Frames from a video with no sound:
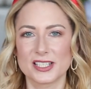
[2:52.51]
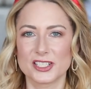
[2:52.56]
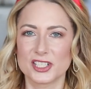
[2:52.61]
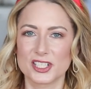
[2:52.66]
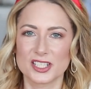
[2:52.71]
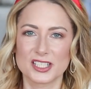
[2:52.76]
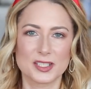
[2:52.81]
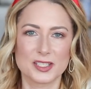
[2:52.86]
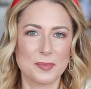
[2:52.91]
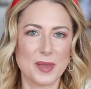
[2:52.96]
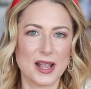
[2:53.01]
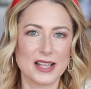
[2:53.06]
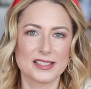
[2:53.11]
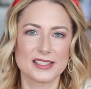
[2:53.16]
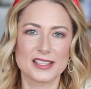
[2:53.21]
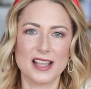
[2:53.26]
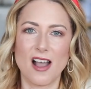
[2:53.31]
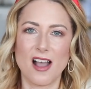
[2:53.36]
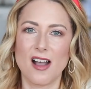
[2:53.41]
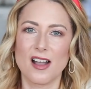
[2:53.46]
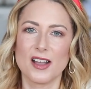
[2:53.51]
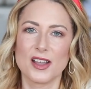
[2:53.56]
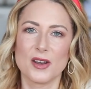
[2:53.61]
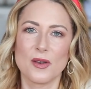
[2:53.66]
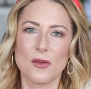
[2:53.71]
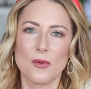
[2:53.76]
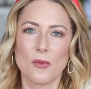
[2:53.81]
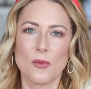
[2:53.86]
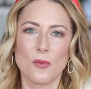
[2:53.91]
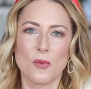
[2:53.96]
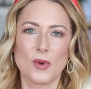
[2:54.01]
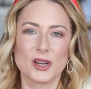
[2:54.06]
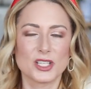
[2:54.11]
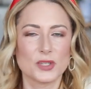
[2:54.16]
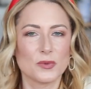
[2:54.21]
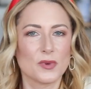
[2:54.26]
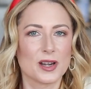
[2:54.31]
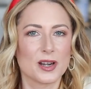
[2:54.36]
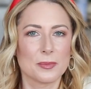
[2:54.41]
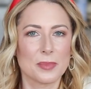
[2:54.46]
It just depends on what
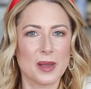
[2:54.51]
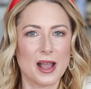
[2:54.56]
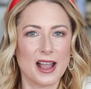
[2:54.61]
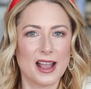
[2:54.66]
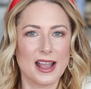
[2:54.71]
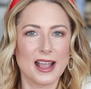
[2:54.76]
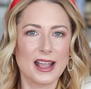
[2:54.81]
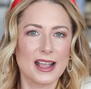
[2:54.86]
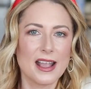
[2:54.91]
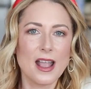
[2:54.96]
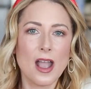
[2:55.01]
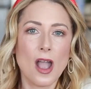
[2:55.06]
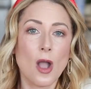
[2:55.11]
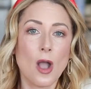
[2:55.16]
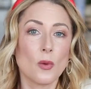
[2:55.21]
you want to buy.